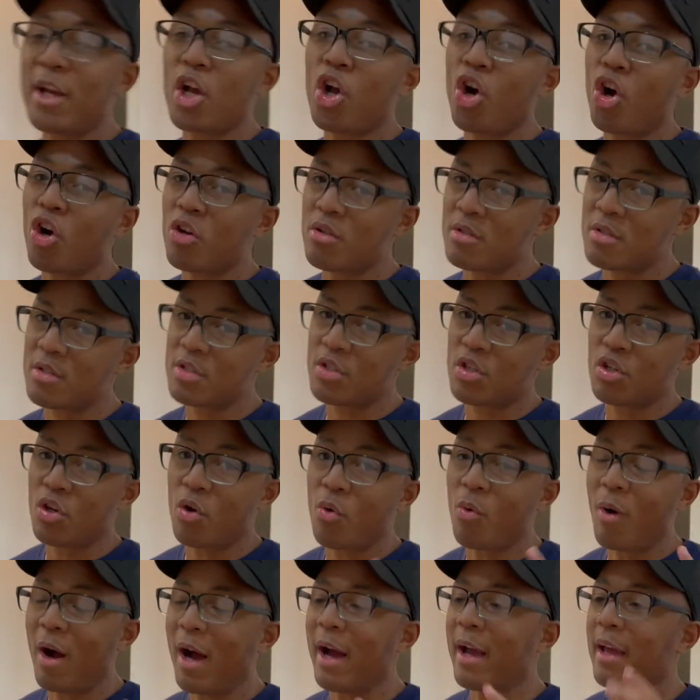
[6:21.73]
cons. You know
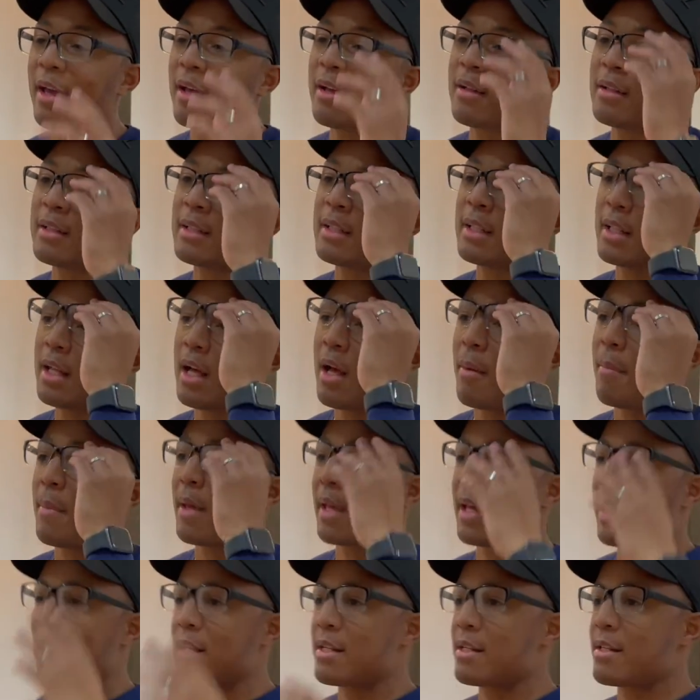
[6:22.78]
why?
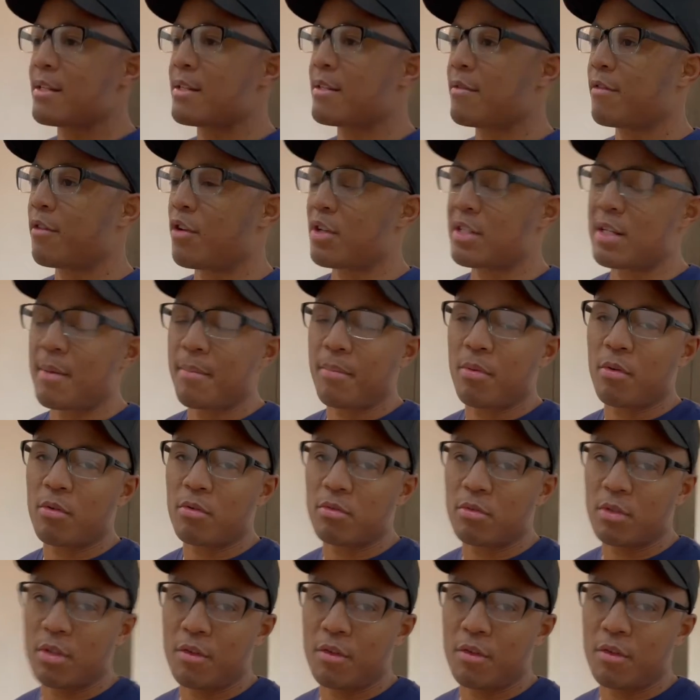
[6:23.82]
Because, for example,